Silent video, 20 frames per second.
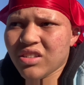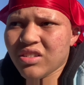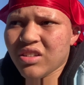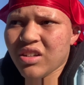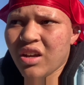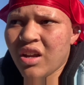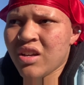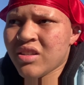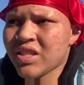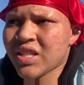
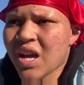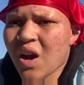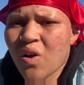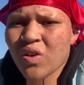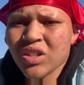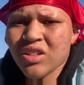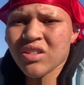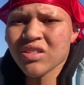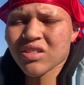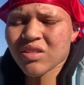And
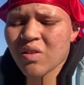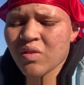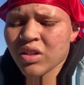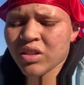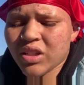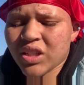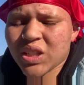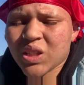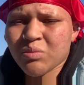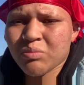it's only
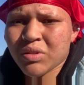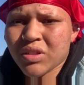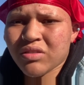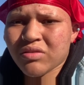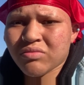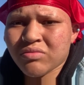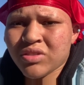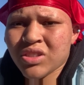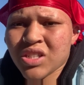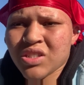nothing
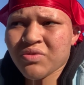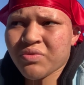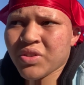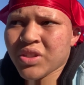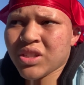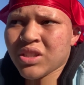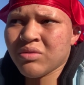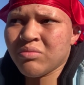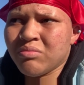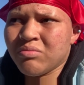but just
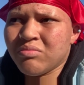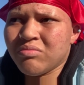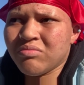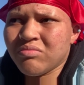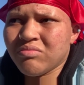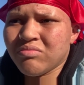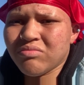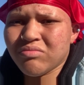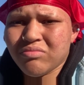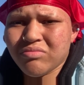freaking
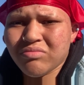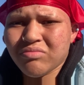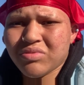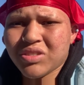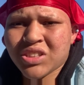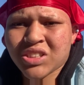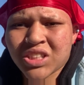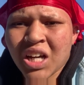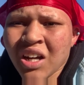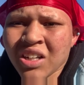
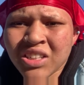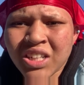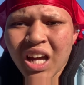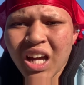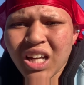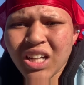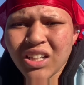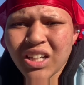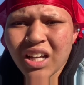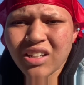
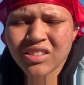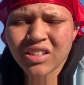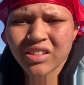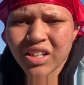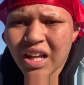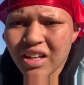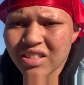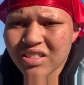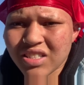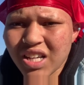Sunday. That's the
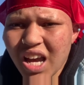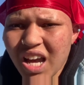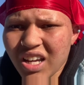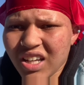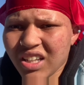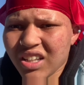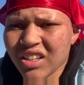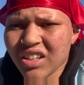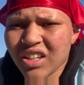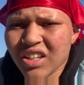next
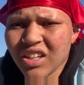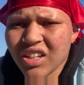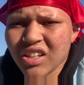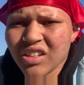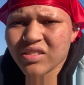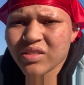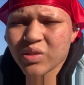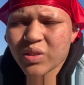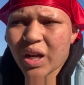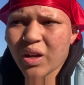day.
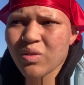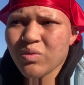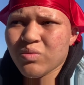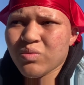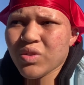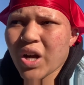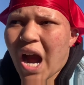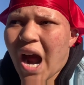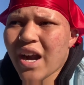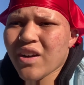So like,
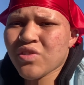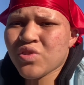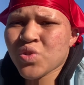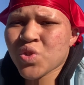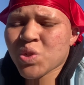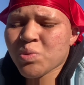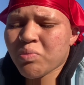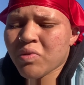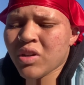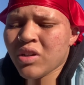how did you
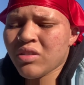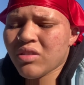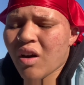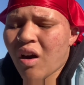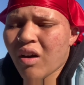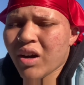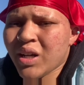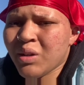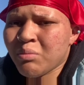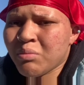spend
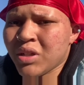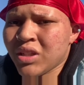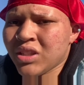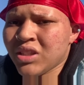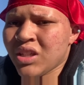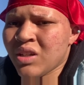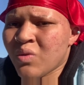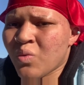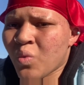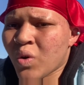all the
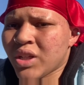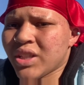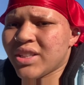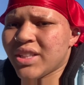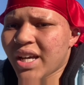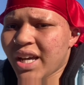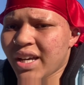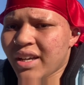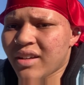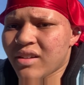money in one
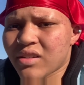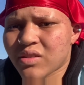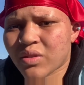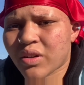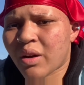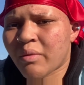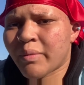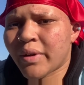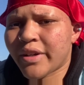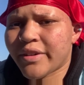day? That's
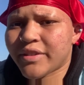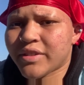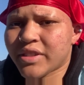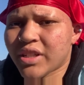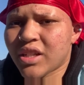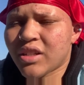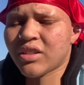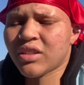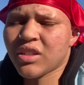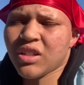what I'm not
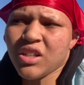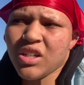understanding.